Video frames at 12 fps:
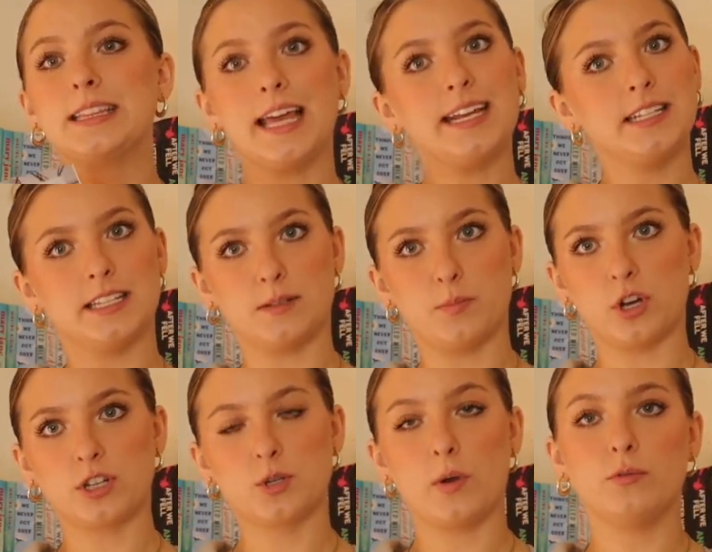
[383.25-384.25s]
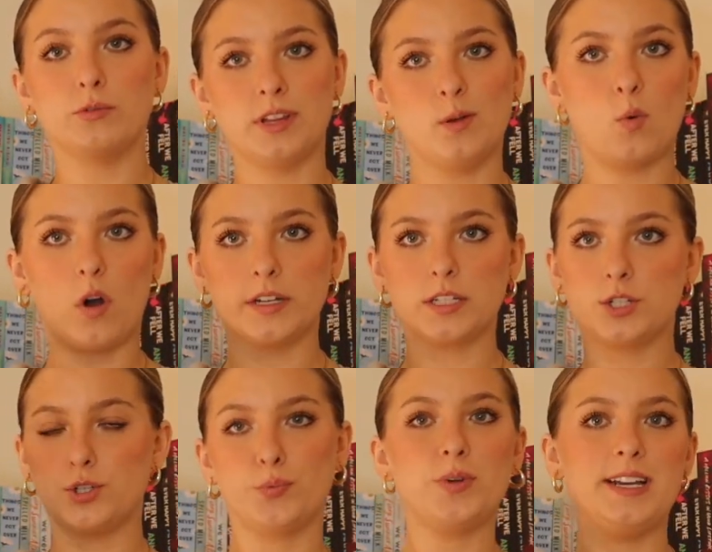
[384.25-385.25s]
liked this book, so I really want
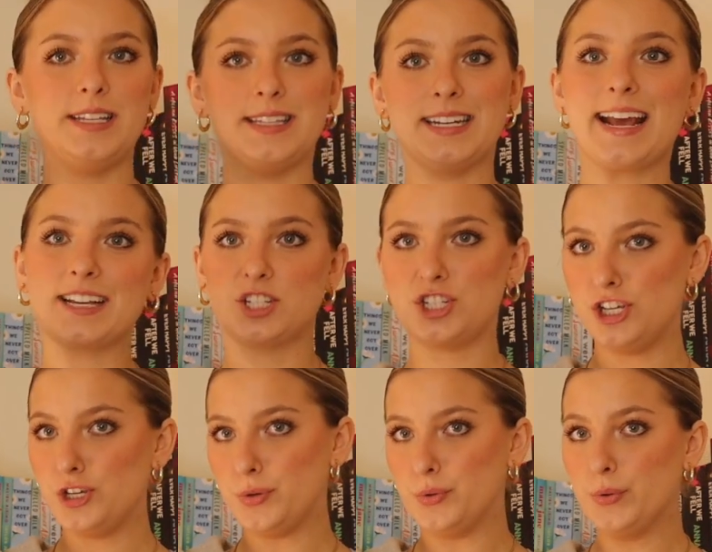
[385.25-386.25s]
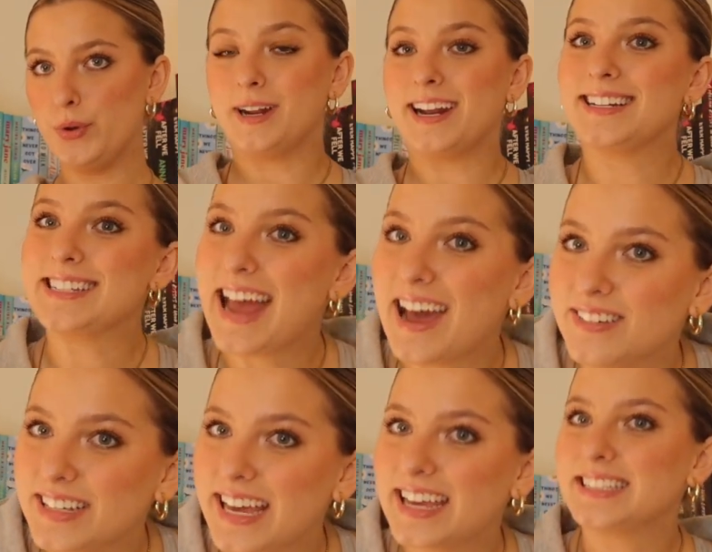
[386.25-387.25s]
to read the next 2, but I just
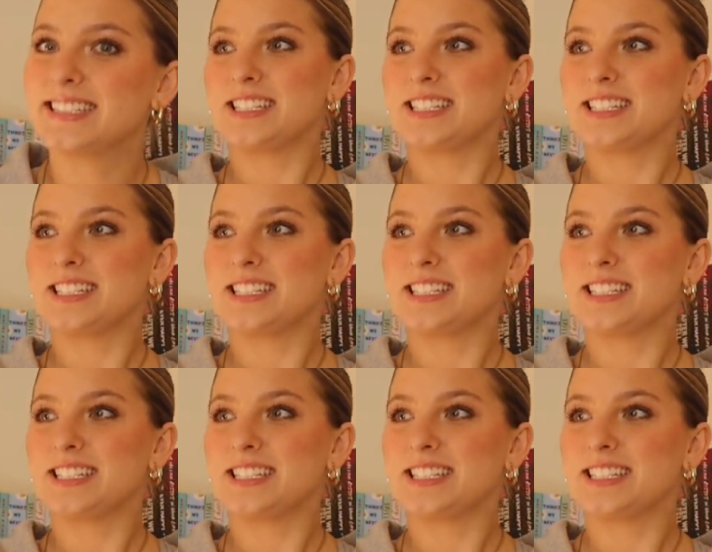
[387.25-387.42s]
haven't yet.